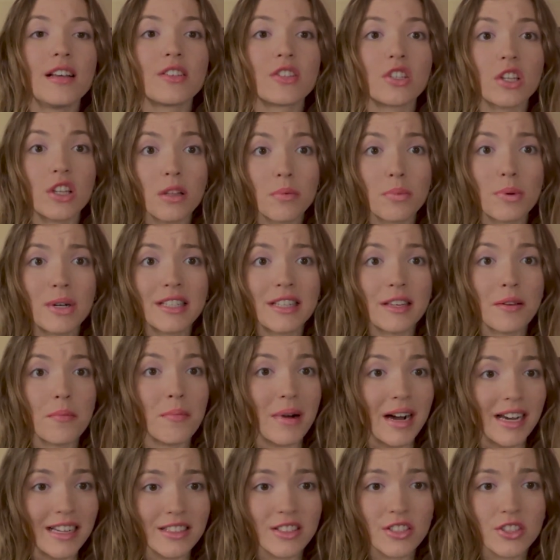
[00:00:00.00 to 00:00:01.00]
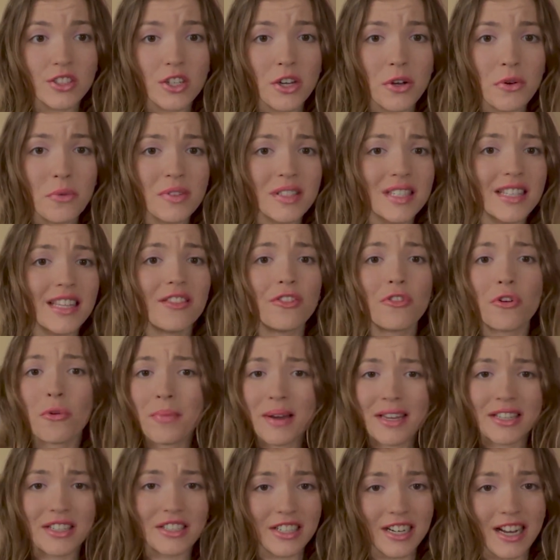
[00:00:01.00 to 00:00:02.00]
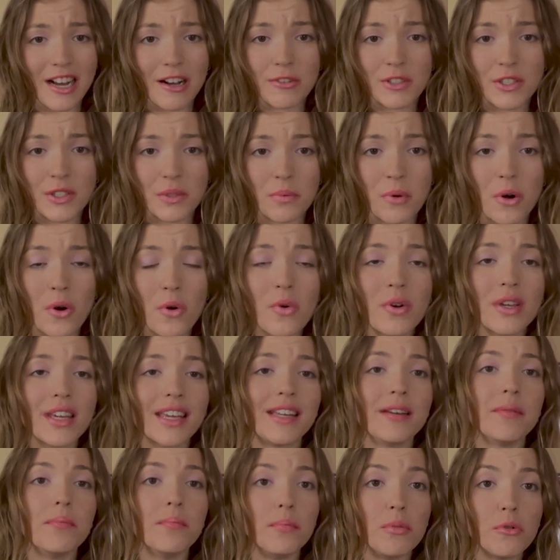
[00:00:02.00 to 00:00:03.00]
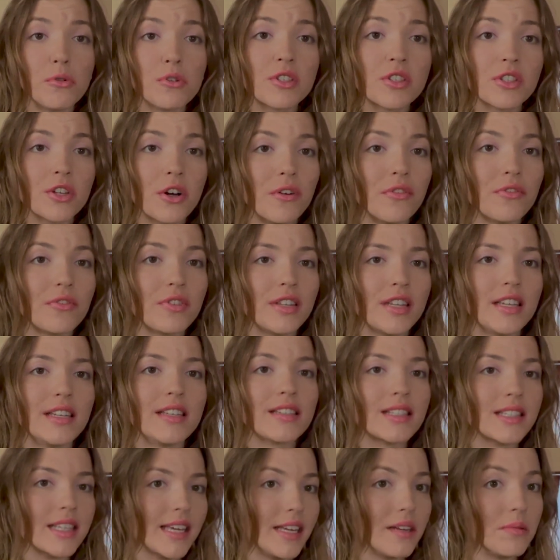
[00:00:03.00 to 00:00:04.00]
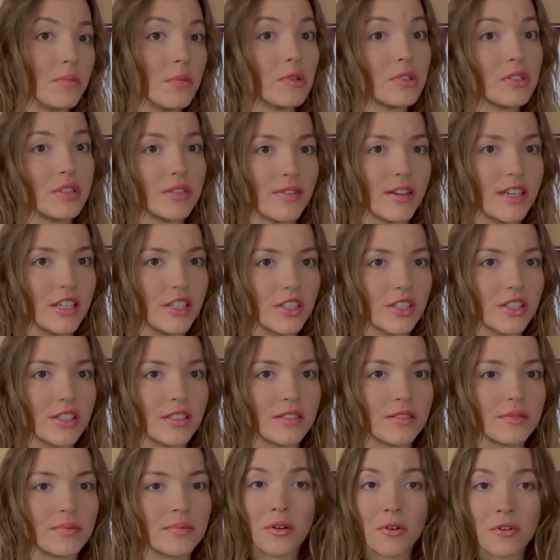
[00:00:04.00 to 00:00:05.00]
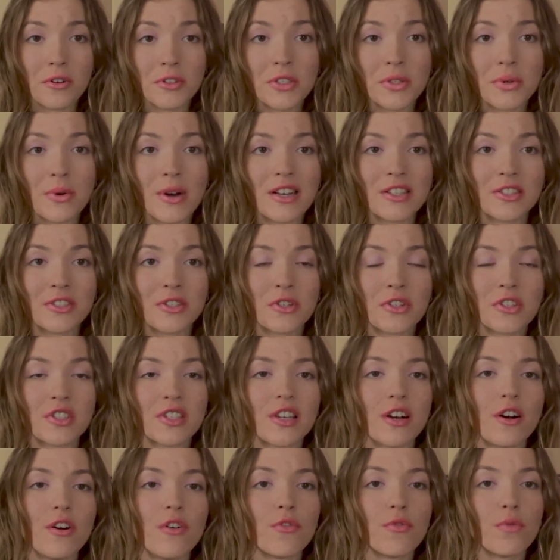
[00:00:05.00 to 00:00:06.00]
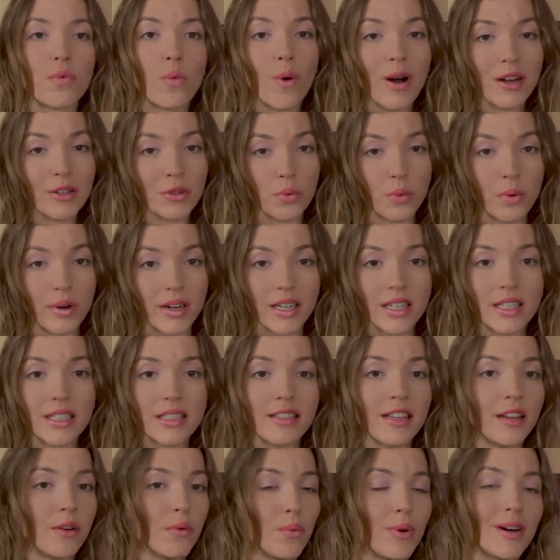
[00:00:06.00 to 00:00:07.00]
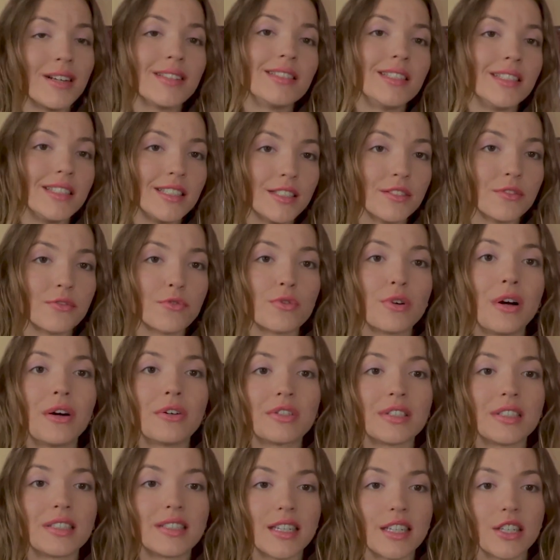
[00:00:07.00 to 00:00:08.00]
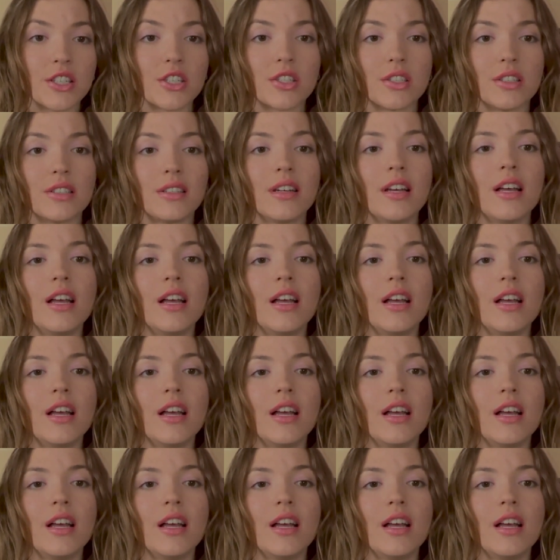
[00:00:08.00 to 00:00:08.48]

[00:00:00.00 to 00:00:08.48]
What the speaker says: Celebrating milestones, no matter how small, can boost confidence and motivation. Also ask yourself what worked and what didn't throughout the session.